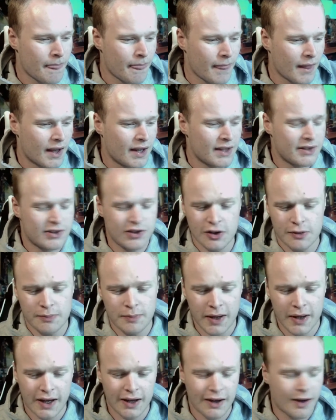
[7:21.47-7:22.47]
it's just
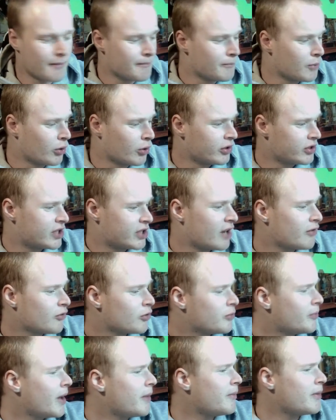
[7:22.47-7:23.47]
picking up more in general.
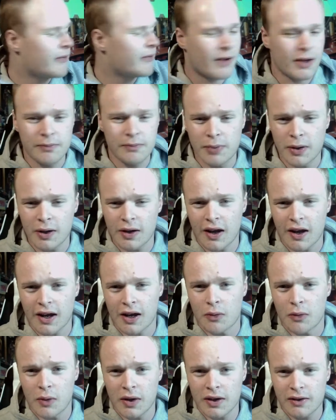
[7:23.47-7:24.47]
Maybe if I put like a
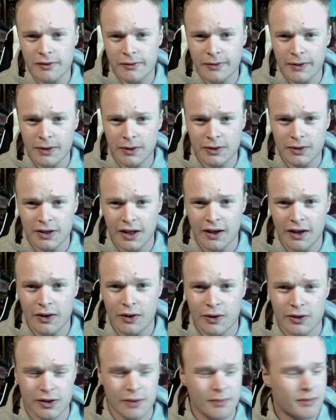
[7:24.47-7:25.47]
wind filter or
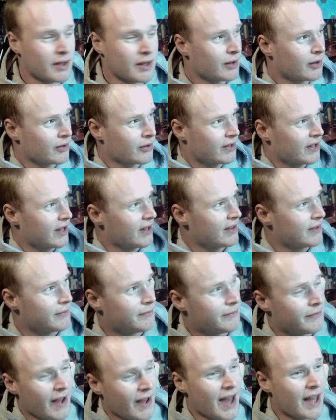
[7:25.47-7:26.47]
something, because it is a
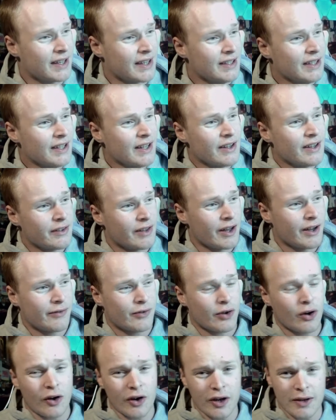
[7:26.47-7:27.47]
fan that I've got
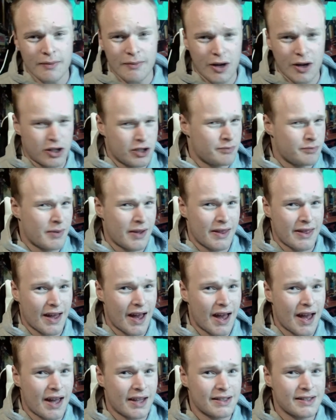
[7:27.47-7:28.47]
on, it might just be
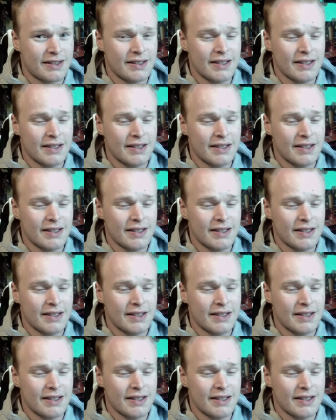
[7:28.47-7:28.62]
that